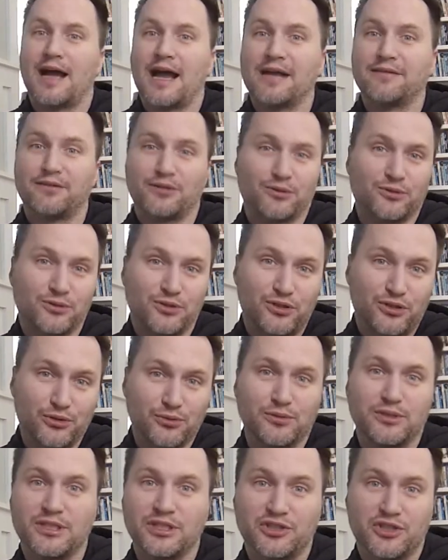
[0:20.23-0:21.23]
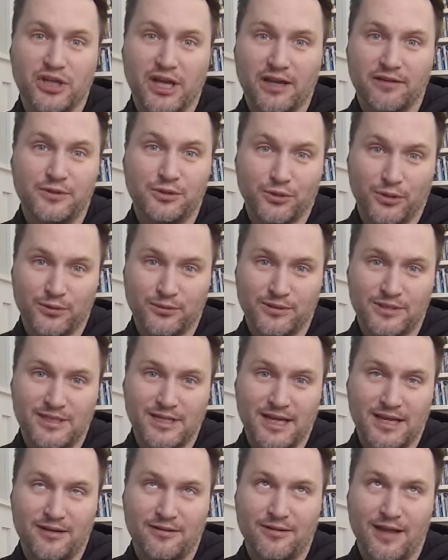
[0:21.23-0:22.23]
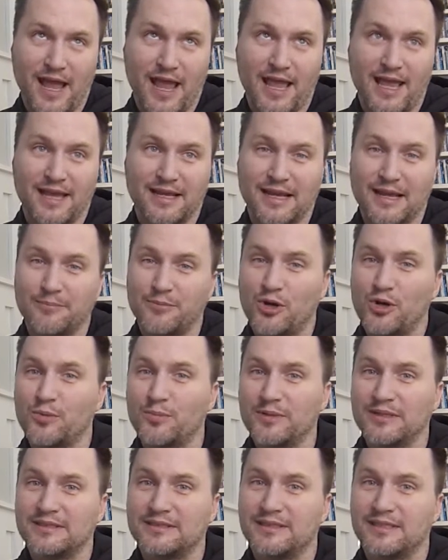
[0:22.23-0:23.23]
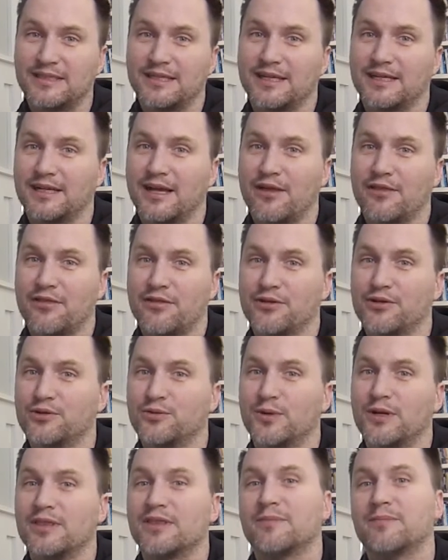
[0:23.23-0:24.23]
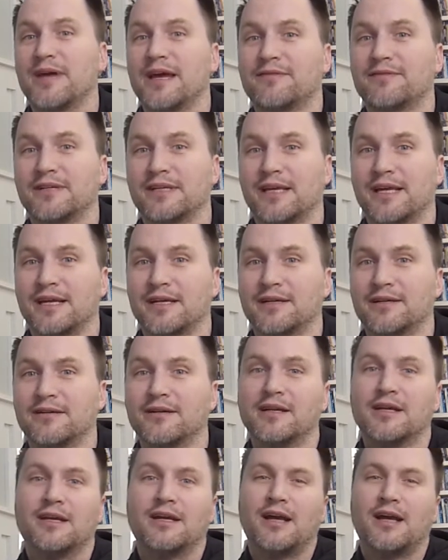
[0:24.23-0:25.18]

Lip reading: I've owned 2 DJI drones now, and I'm hoping to get a third one, the Mavic Air,